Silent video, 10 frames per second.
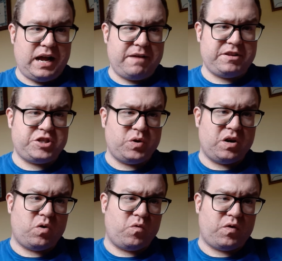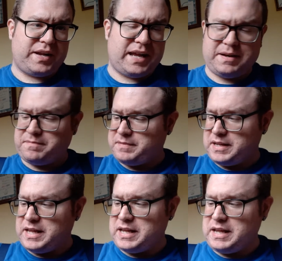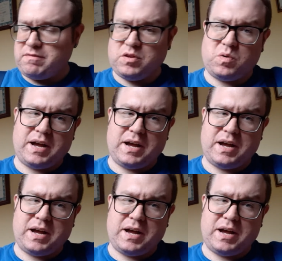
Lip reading: have to tune it over again. Even though I